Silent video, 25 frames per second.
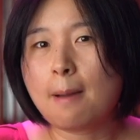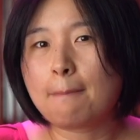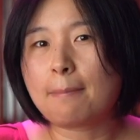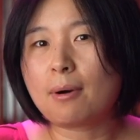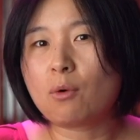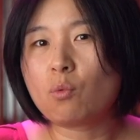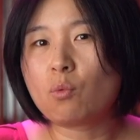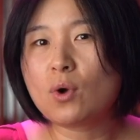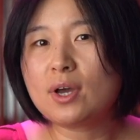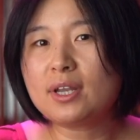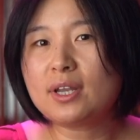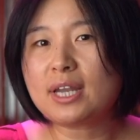
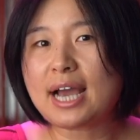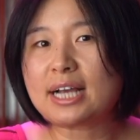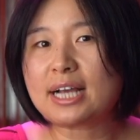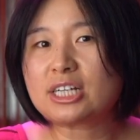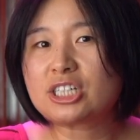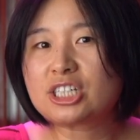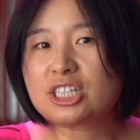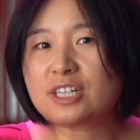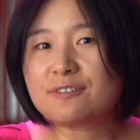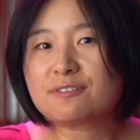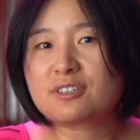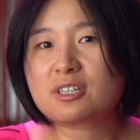But when I
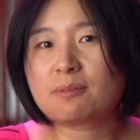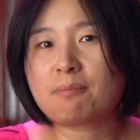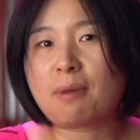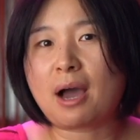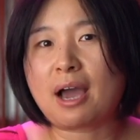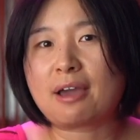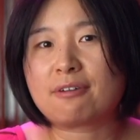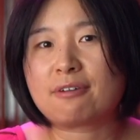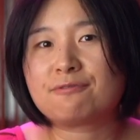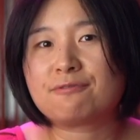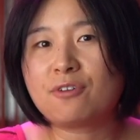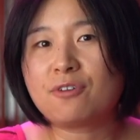shifted
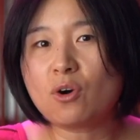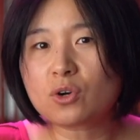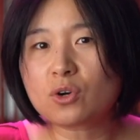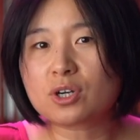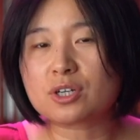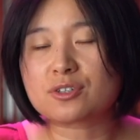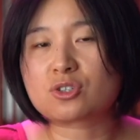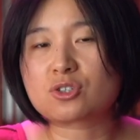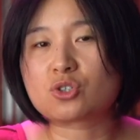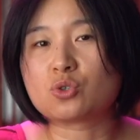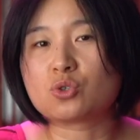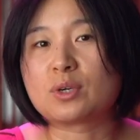my
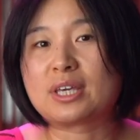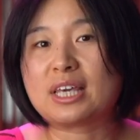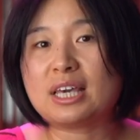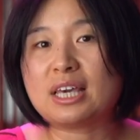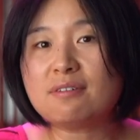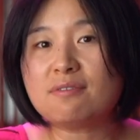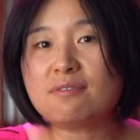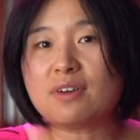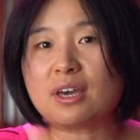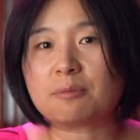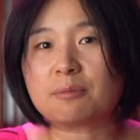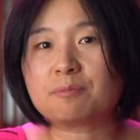focus to
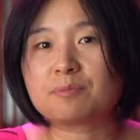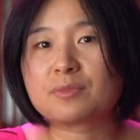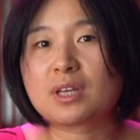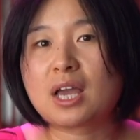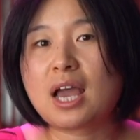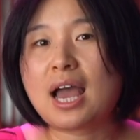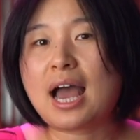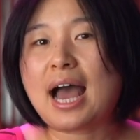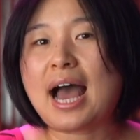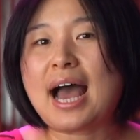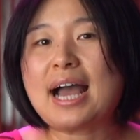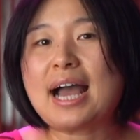giving
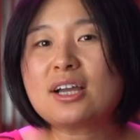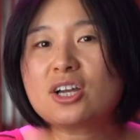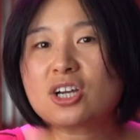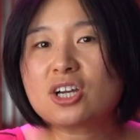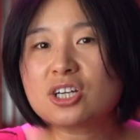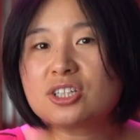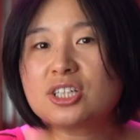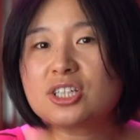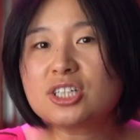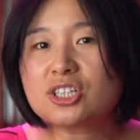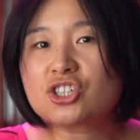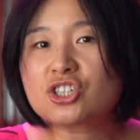
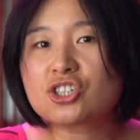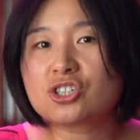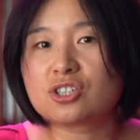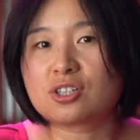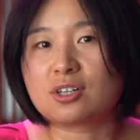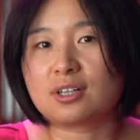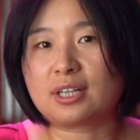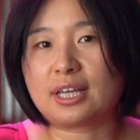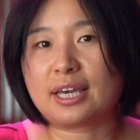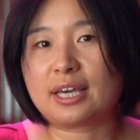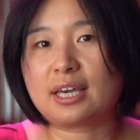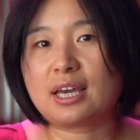
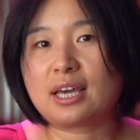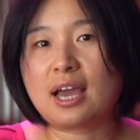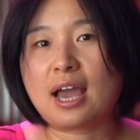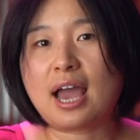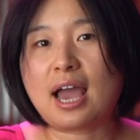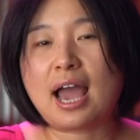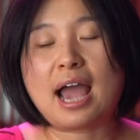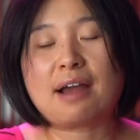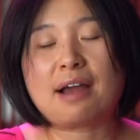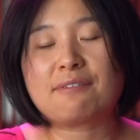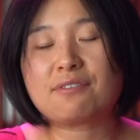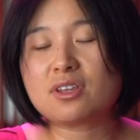unconditionally,
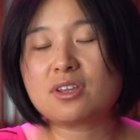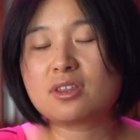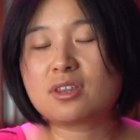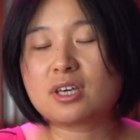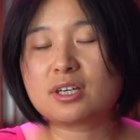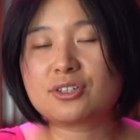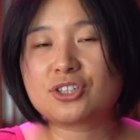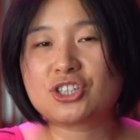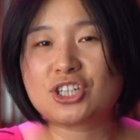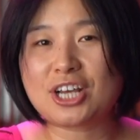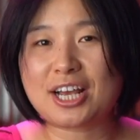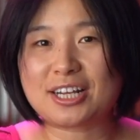
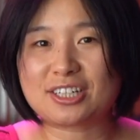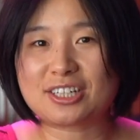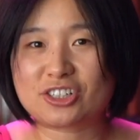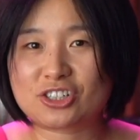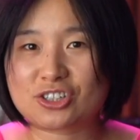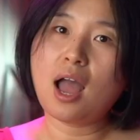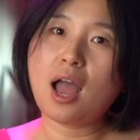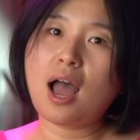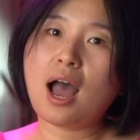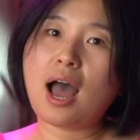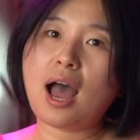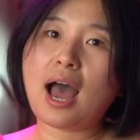everything changed.